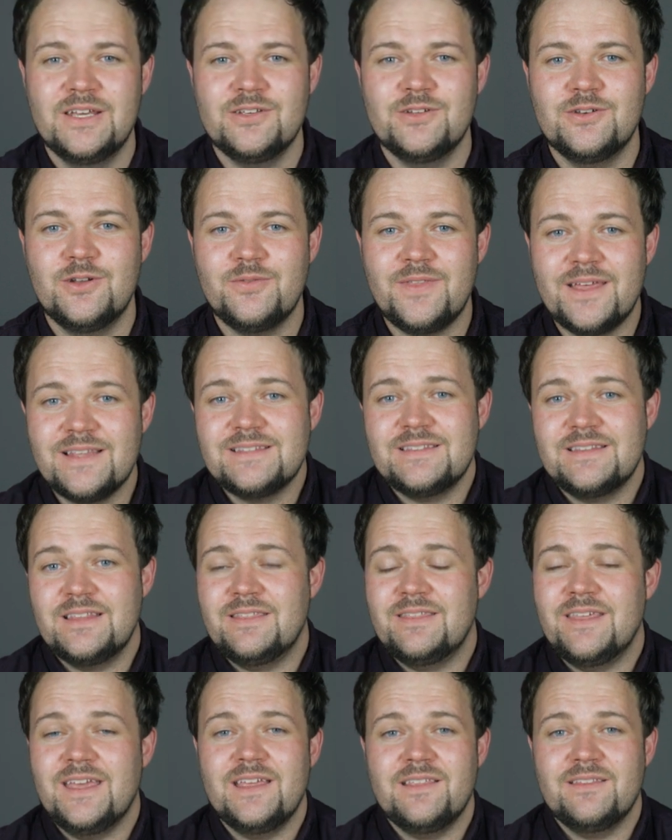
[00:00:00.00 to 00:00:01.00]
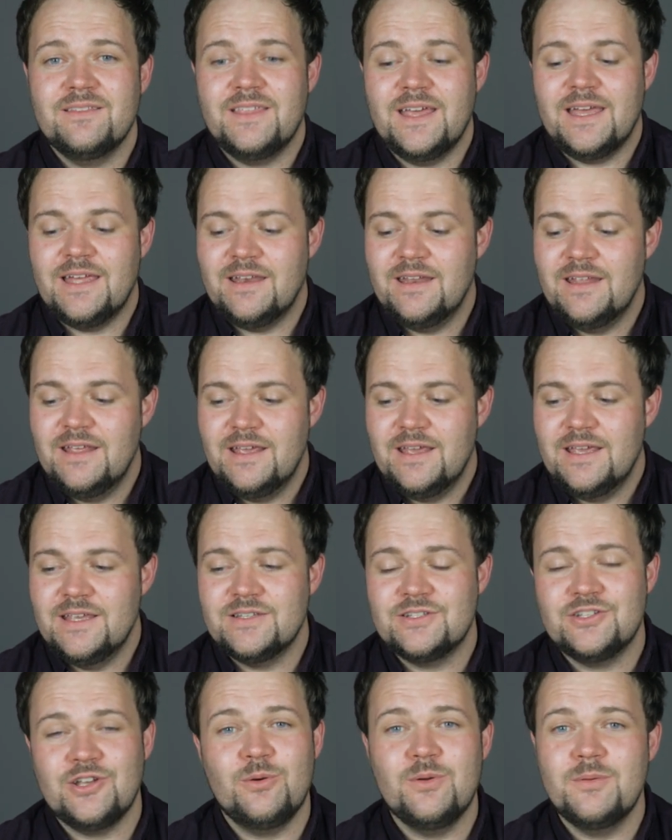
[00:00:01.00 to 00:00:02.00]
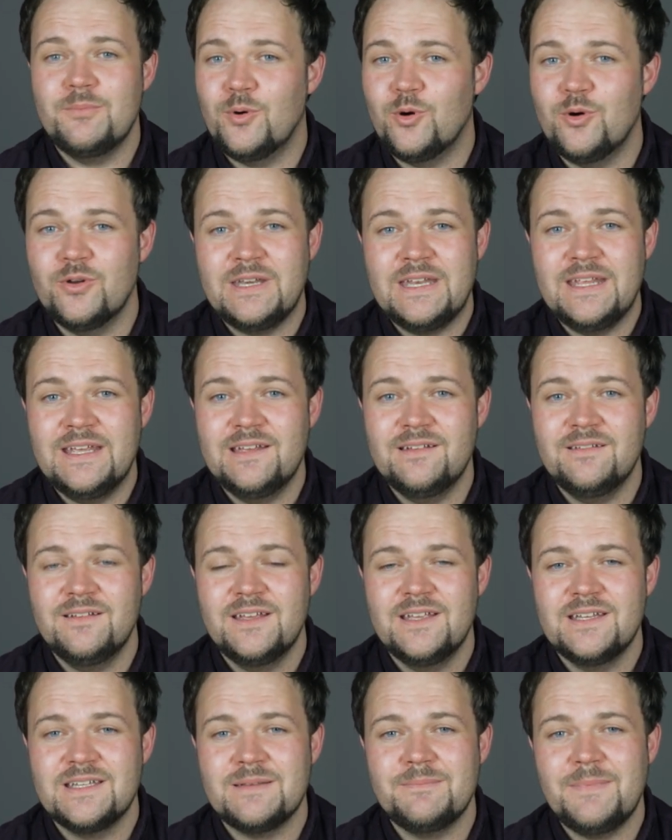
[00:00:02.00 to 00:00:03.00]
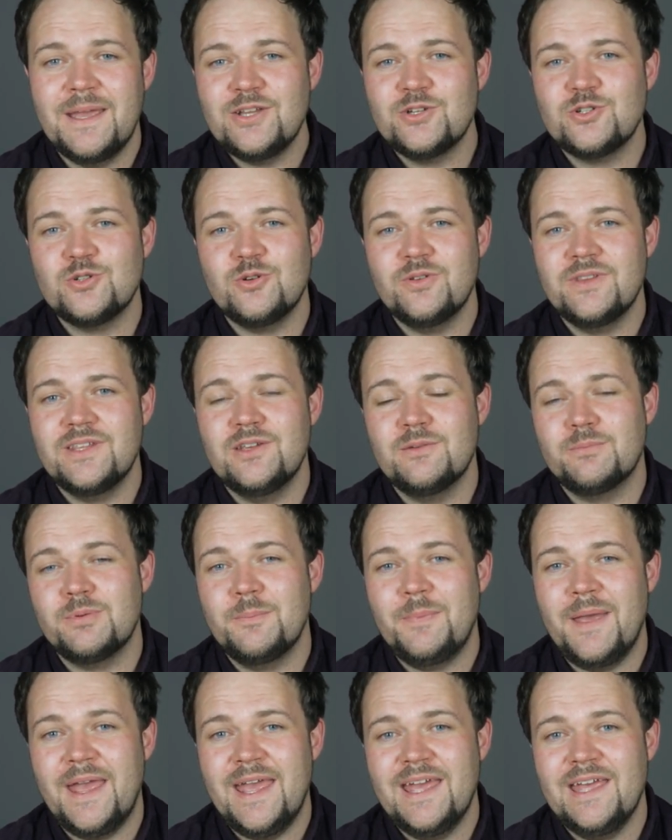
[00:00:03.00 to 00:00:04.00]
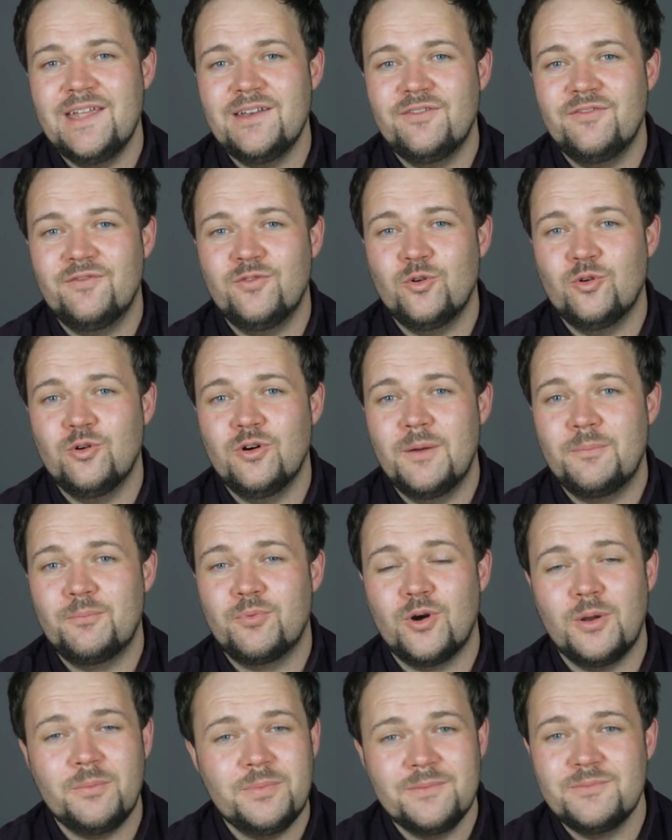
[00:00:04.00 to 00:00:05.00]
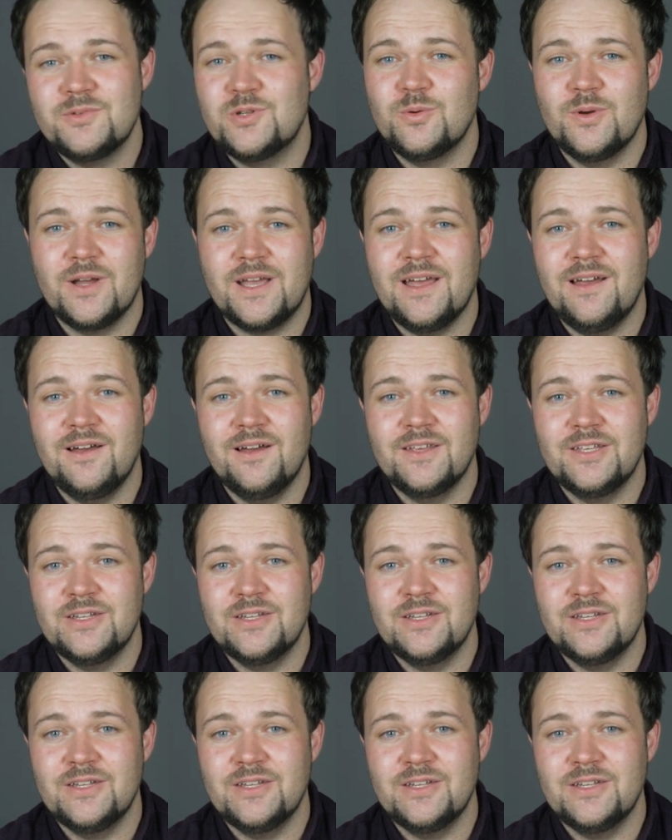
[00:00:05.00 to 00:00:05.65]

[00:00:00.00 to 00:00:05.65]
You know, that's the thing that is so important here to make sure that you're prepared for a problem to occur.